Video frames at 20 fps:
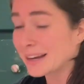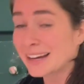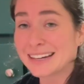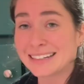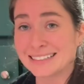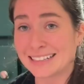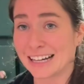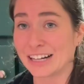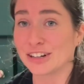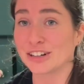
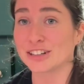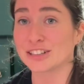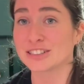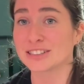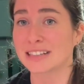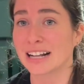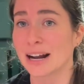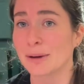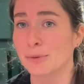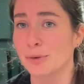containers
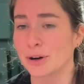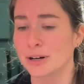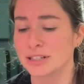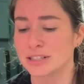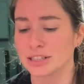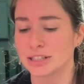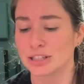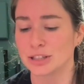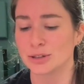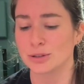that I'm going
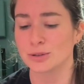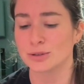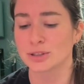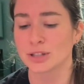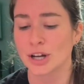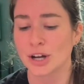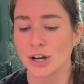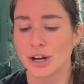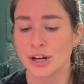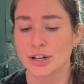to use.
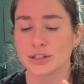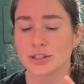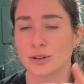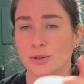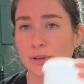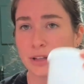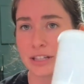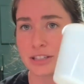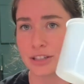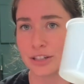So
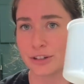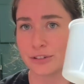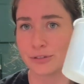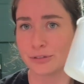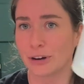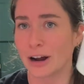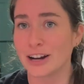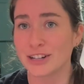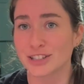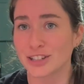these are
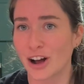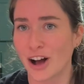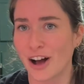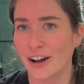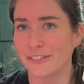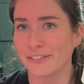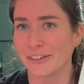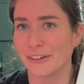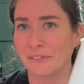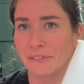fresh
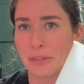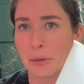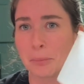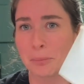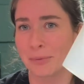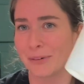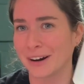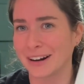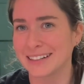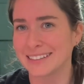off of the
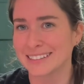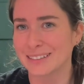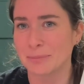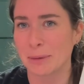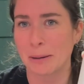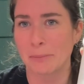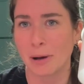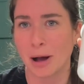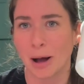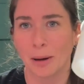print. My
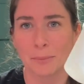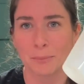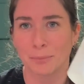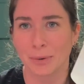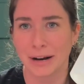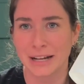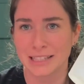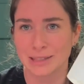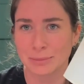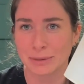mom
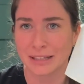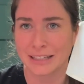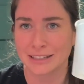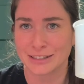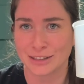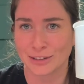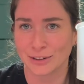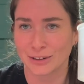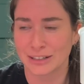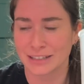brings me these
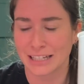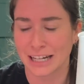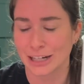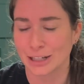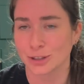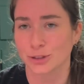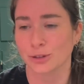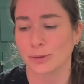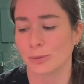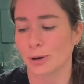little
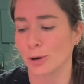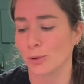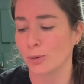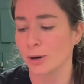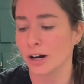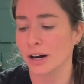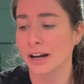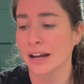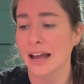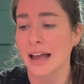containers from her
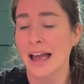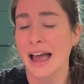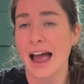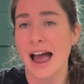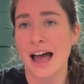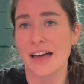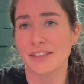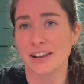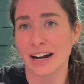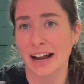work,
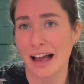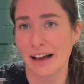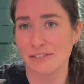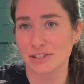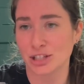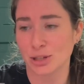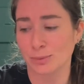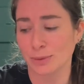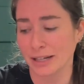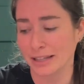and then I have a
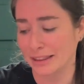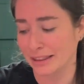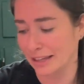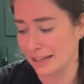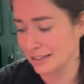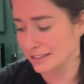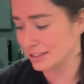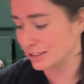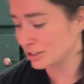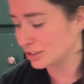dome like
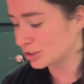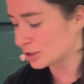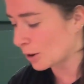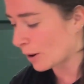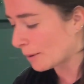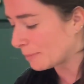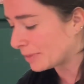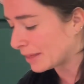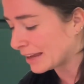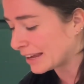this. So
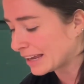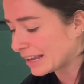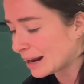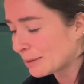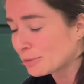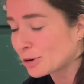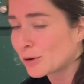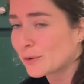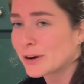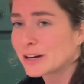I'm thinking
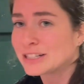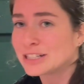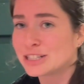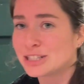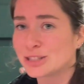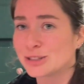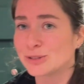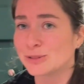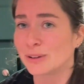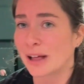I'm going to
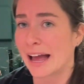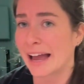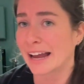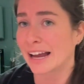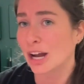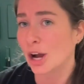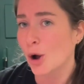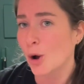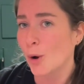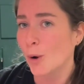do
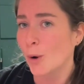like